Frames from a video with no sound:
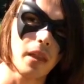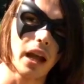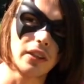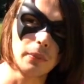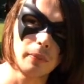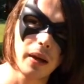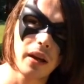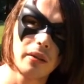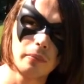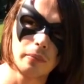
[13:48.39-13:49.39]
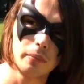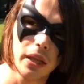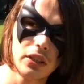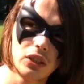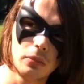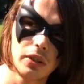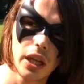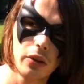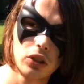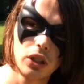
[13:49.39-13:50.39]
After Bane did some
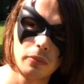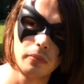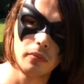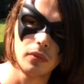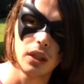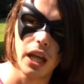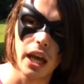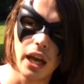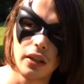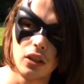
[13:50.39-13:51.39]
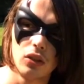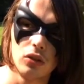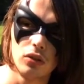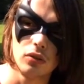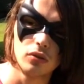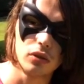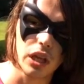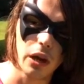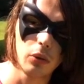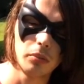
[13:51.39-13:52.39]
terror shit, and
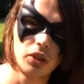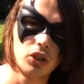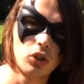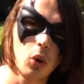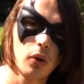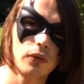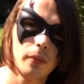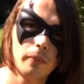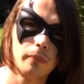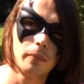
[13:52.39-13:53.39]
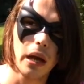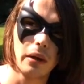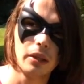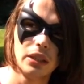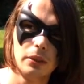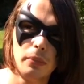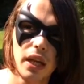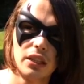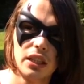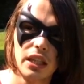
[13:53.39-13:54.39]
Catwoman stole from Batman, he
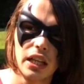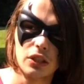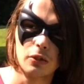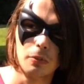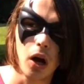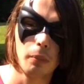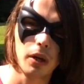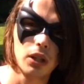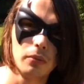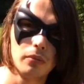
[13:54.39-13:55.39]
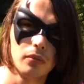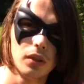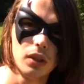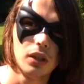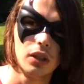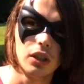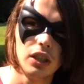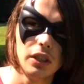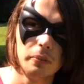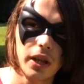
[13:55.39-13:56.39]
basically has to pop on a
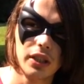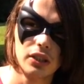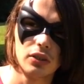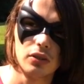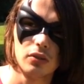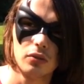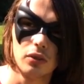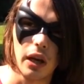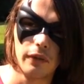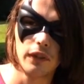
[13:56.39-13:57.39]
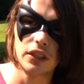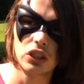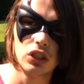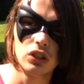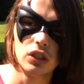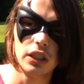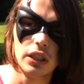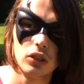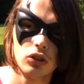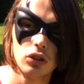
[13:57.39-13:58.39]
knee brace that fixes his
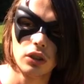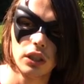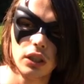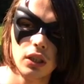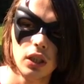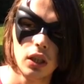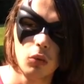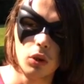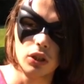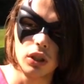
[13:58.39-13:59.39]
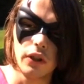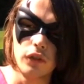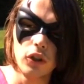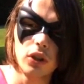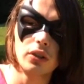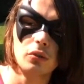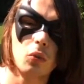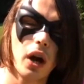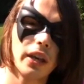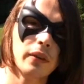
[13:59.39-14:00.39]
knee instantly. Which, if you don't,
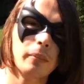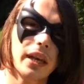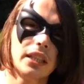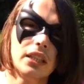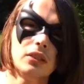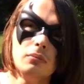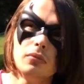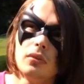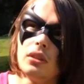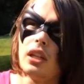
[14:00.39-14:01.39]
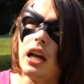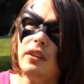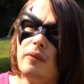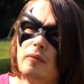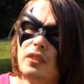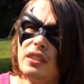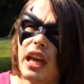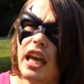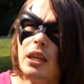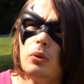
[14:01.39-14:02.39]
why even make him not even
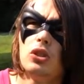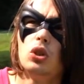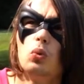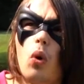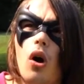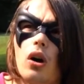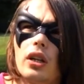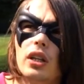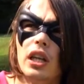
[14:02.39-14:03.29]
able to walk